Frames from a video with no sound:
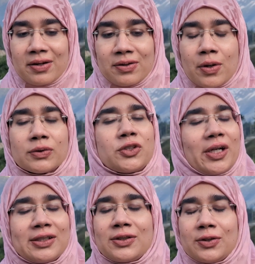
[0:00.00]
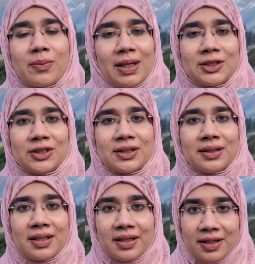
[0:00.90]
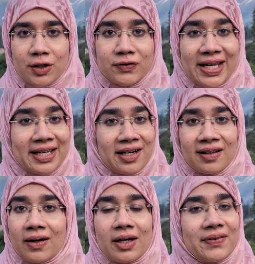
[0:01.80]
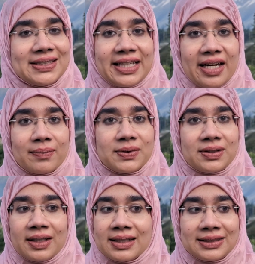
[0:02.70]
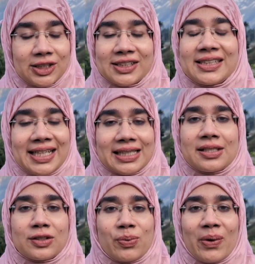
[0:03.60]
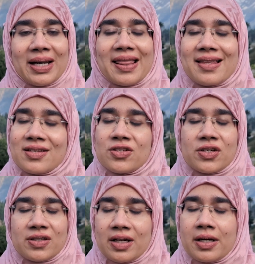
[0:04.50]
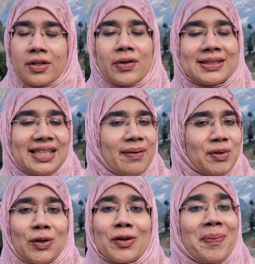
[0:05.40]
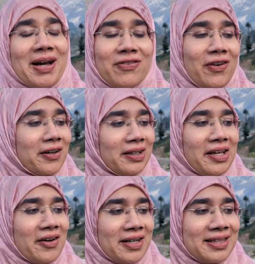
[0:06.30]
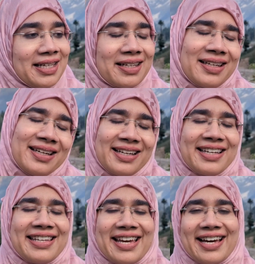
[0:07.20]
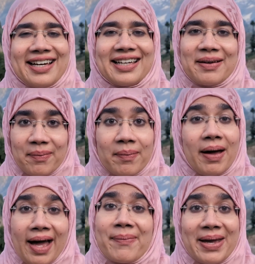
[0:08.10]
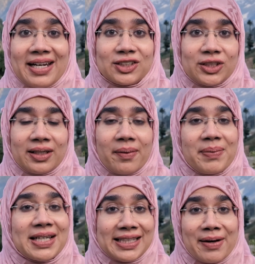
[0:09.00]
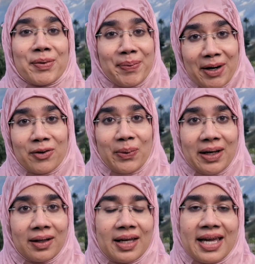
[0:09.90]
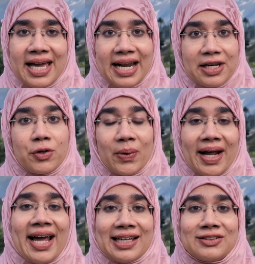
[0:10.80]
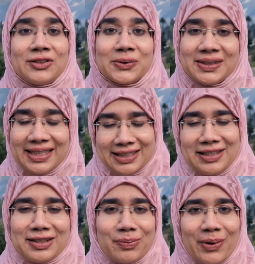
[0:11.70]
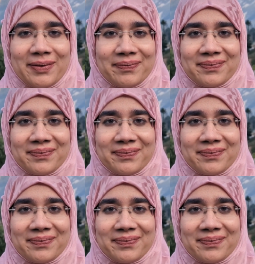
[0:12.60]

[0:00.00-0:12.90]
Don't stress too much. You've taken a lot of exams just to get to this point. This is just another exam you'll look back fondly on and think, yeah, I managed it because I prepared well. And I knew what I had to do to get to this point.